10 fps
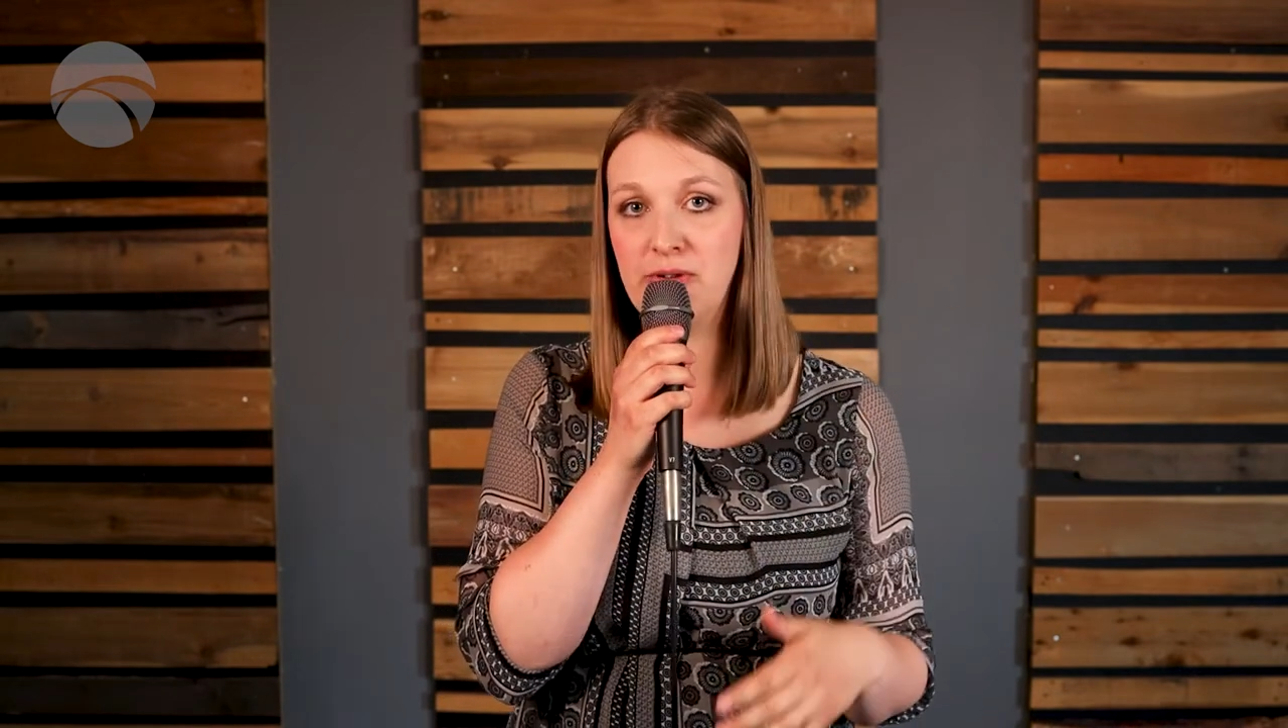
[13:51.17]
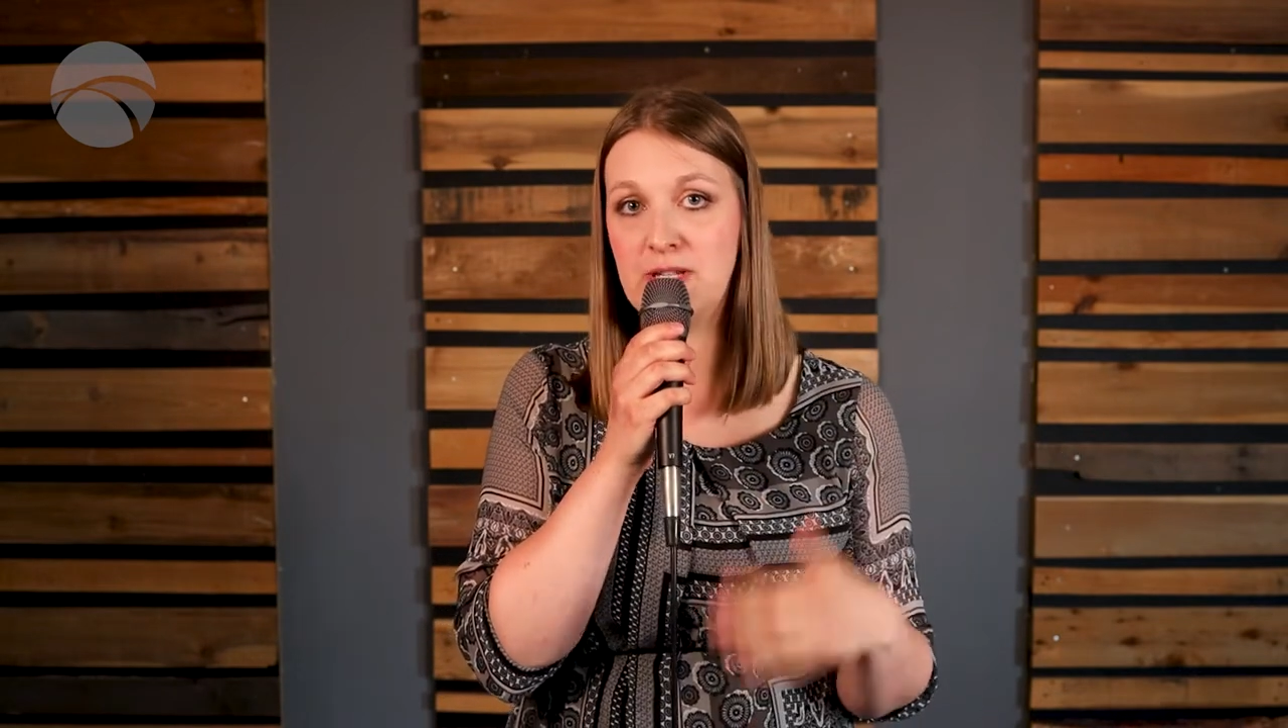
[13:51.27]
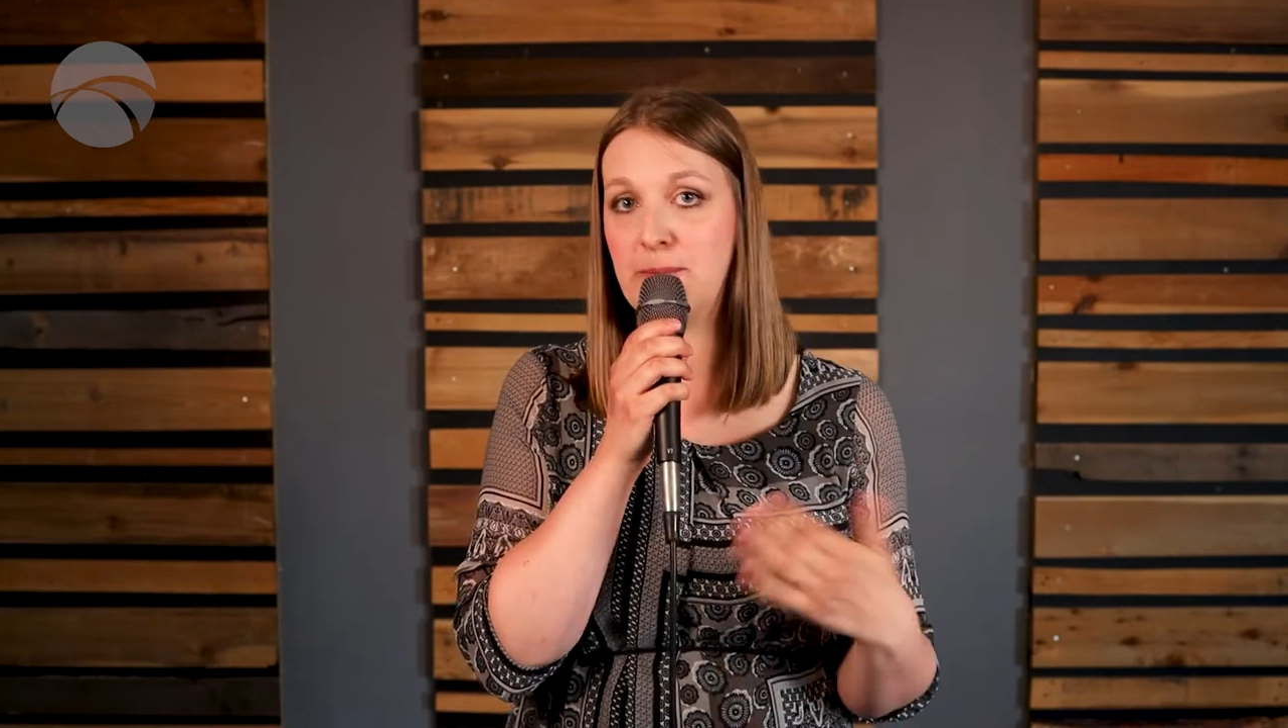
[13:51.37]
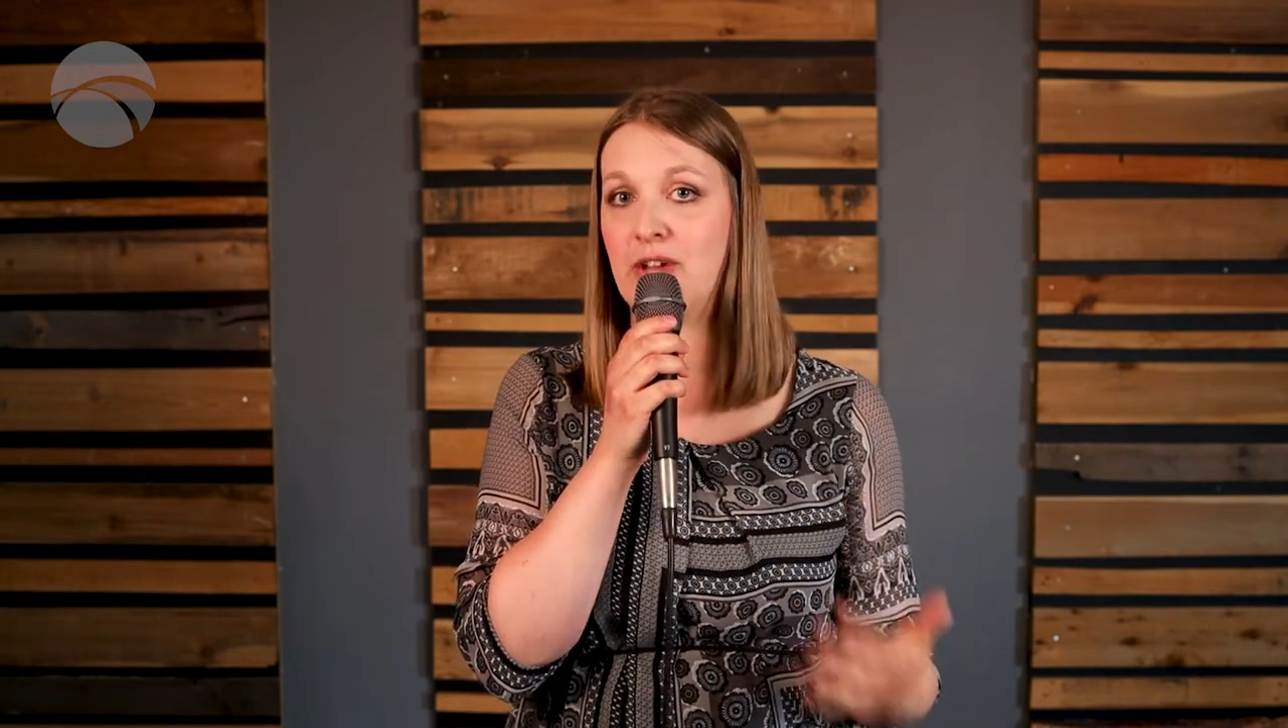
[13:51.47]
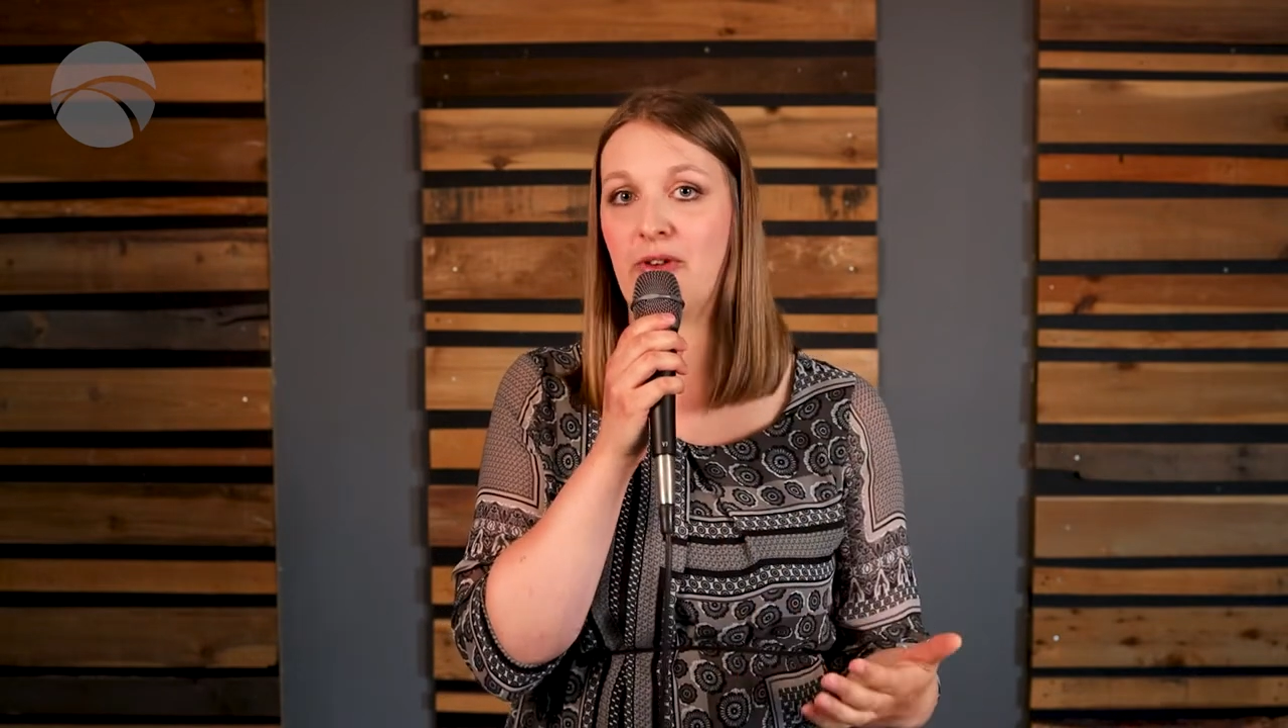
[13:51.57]

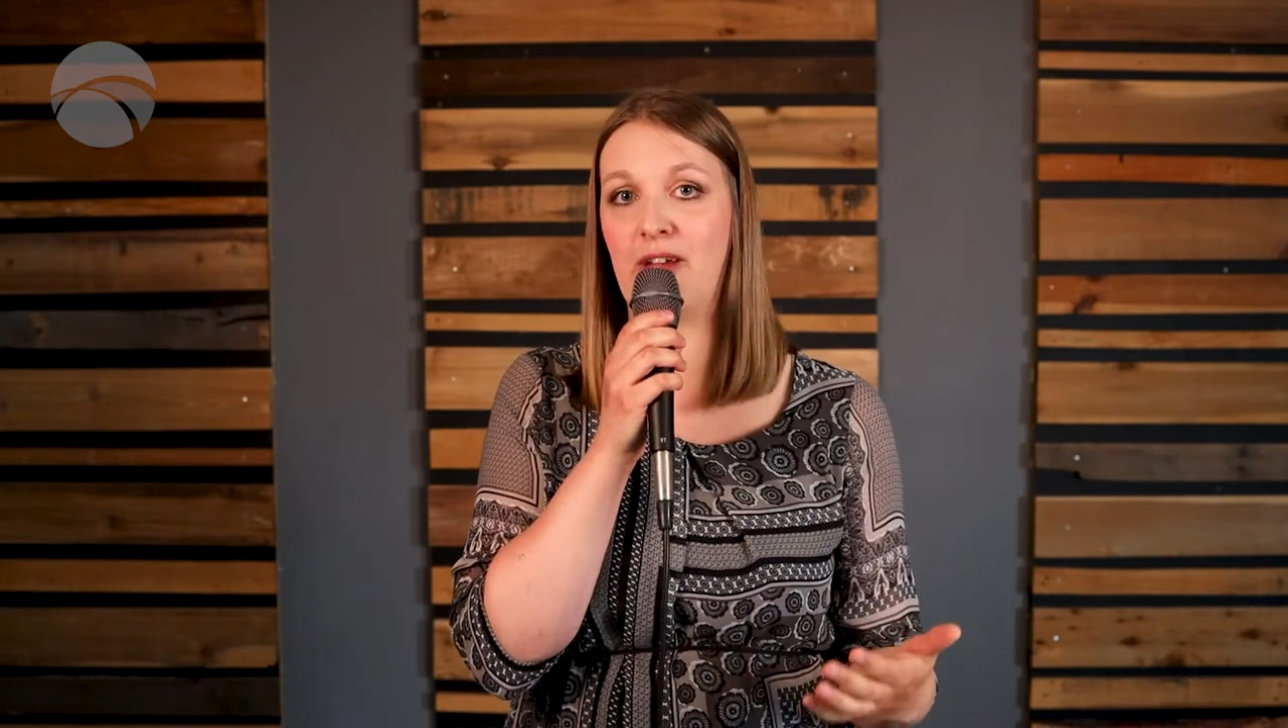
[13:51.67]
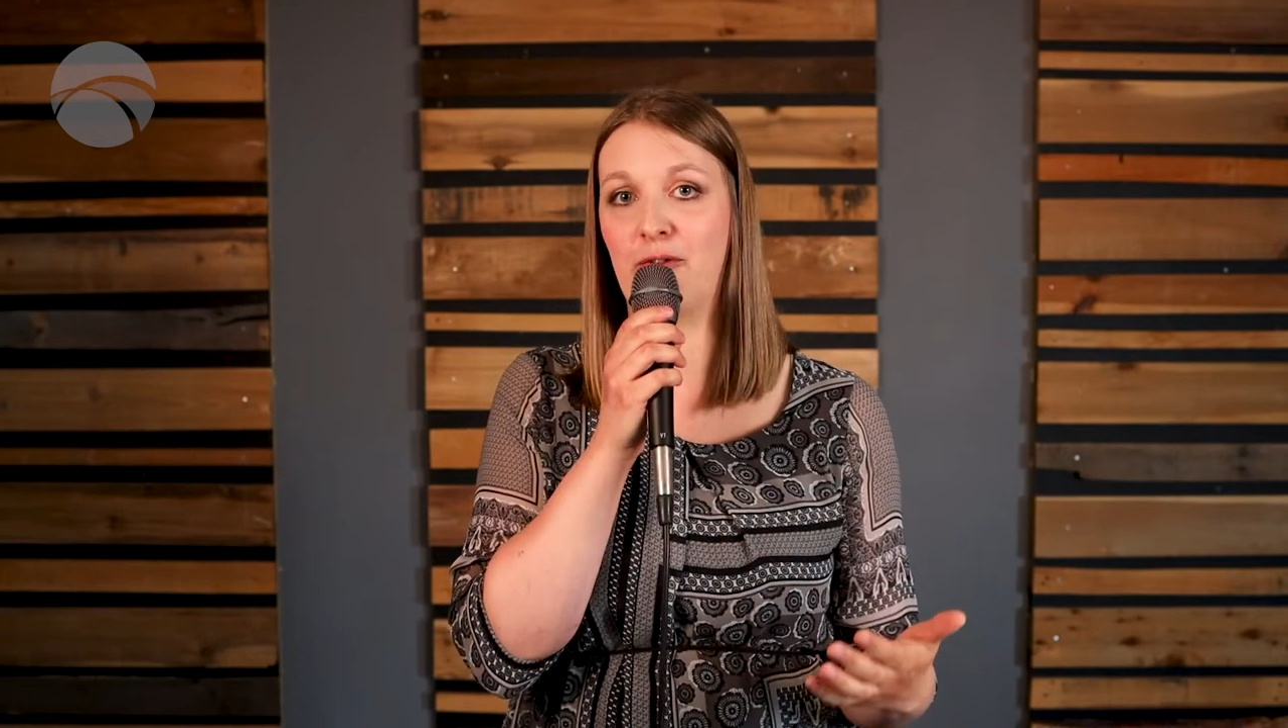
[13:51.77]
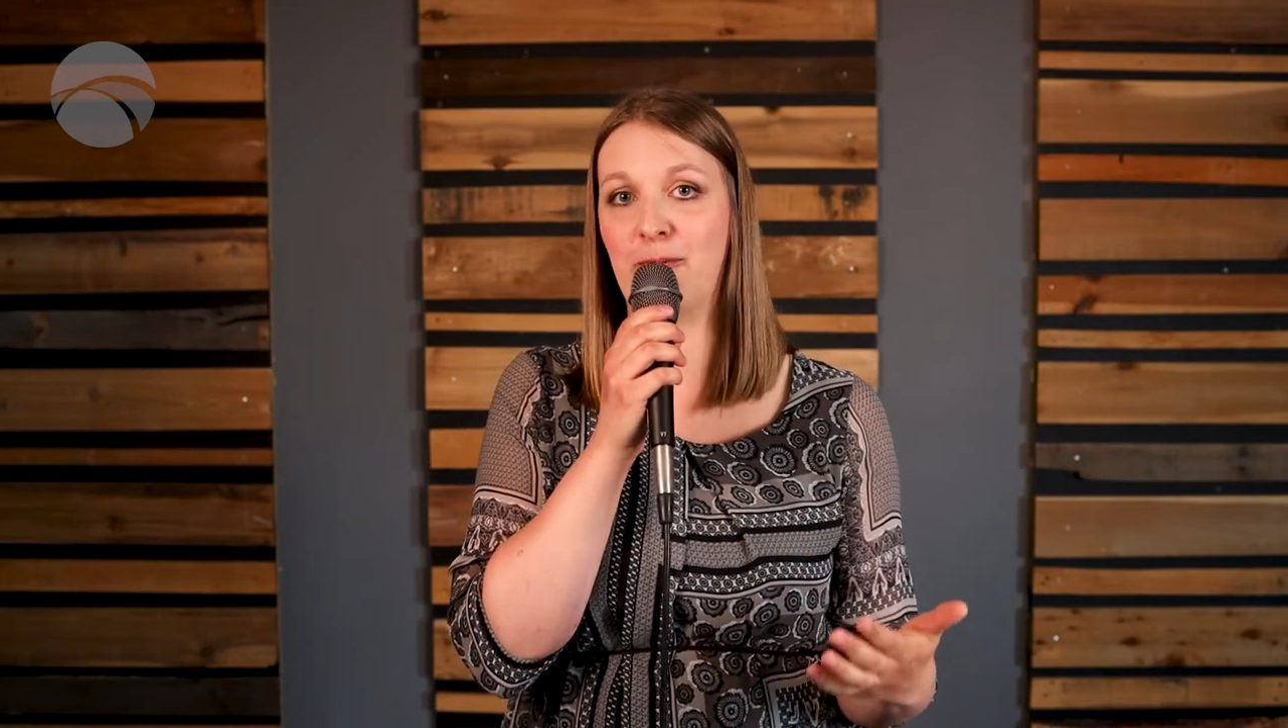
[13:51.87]
to be grateful,